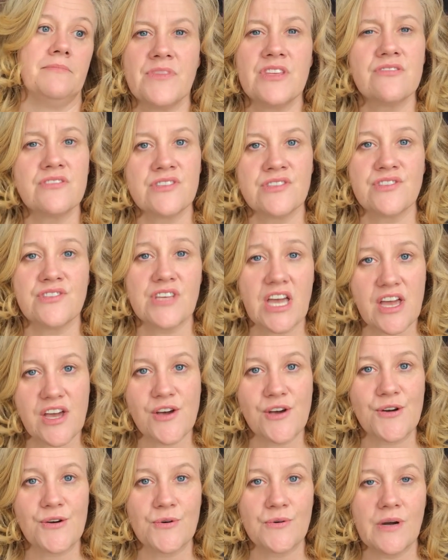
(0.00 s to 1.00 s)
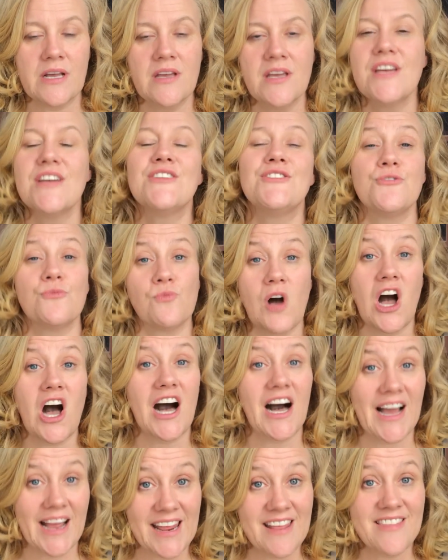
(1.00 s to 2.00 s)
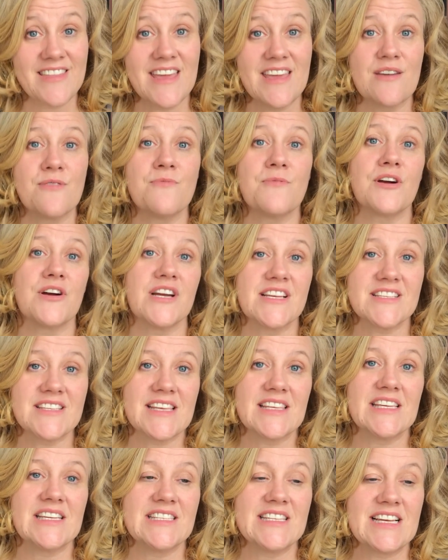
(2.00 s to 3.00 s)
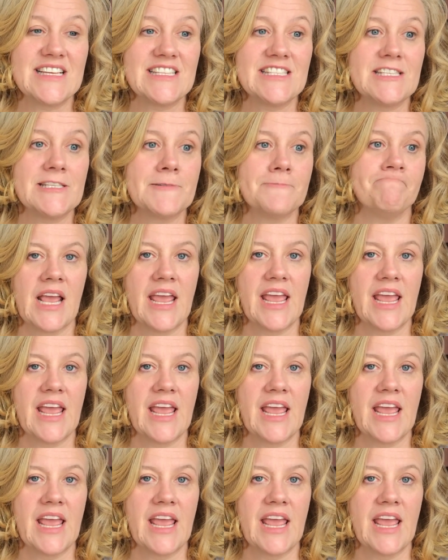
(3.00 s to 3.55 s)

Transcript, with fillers: So, do I think we're gazelle intense?